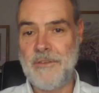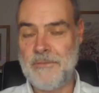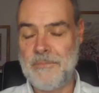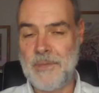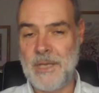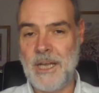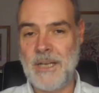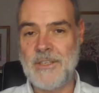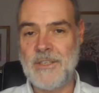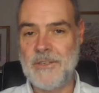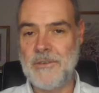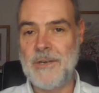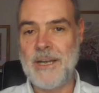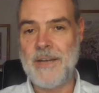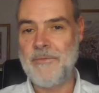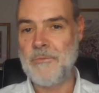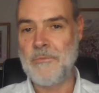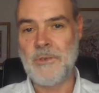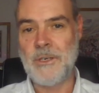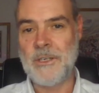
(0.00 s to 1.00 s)
of me i still
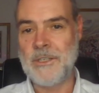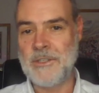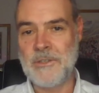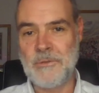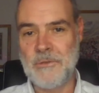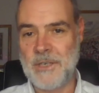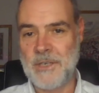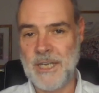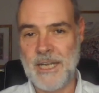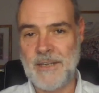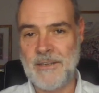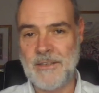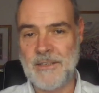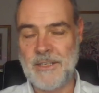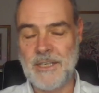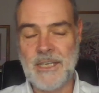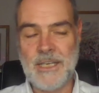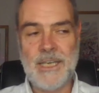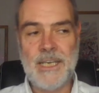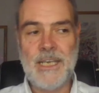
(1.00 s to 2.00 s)
haven't worked this one out
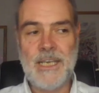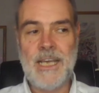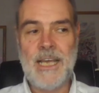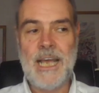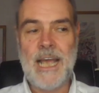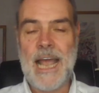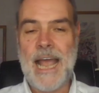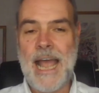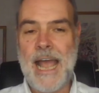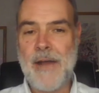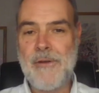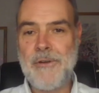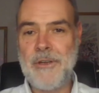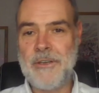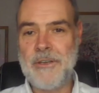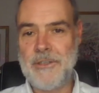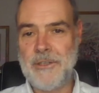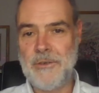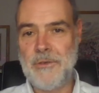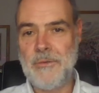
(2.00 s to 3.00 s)
how
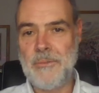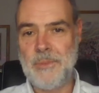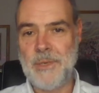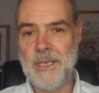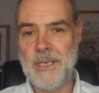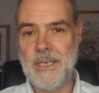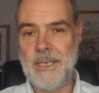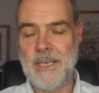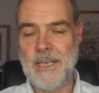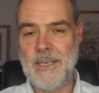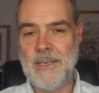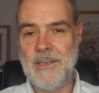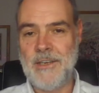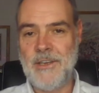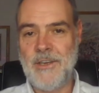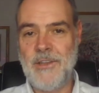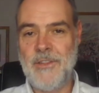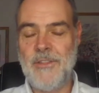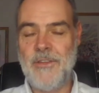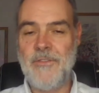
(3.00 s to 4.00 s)
can you be
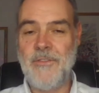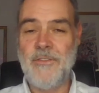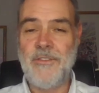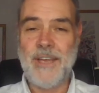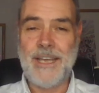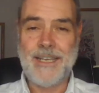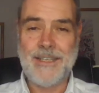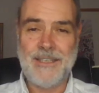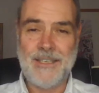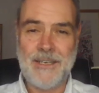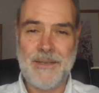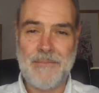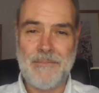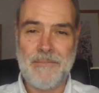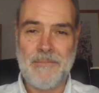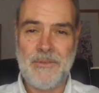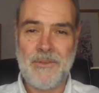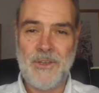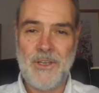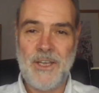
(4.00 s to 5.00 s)
the
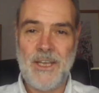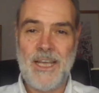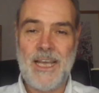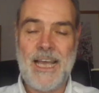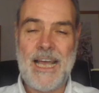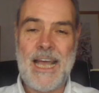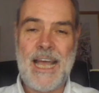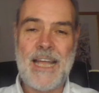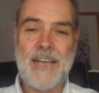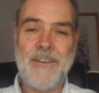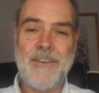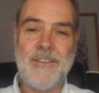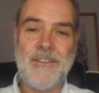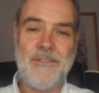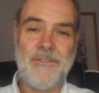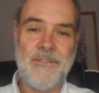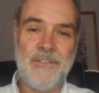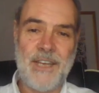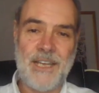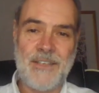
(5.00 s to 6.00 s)
victim and the
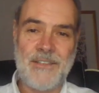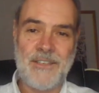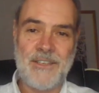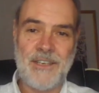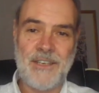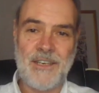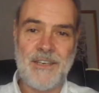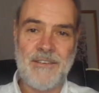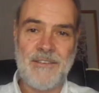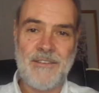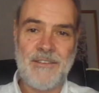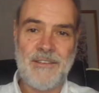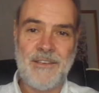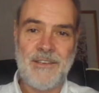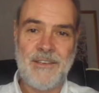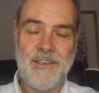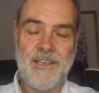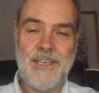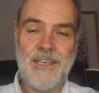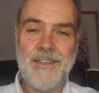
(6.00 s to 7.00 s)
victor
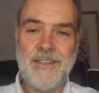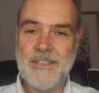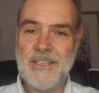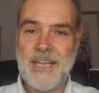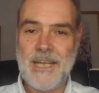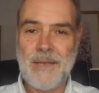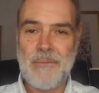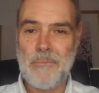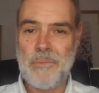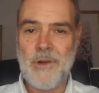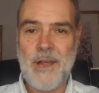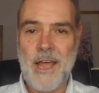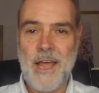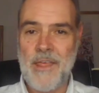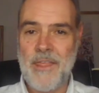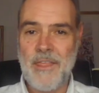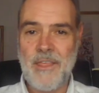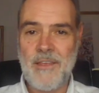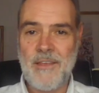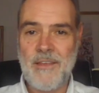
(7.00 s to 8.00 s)
in the same
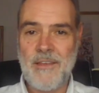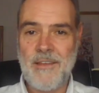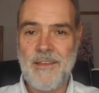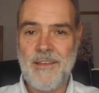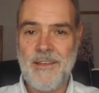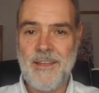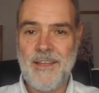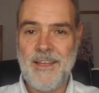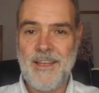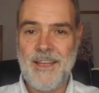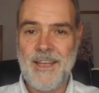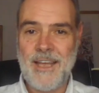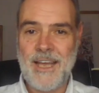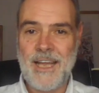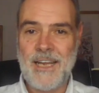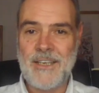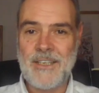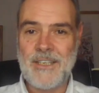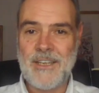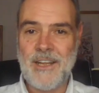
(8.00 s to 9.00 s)
breath but
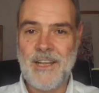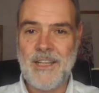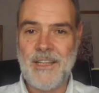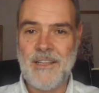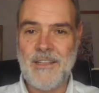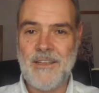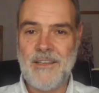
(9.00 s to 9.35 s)
and somehow like,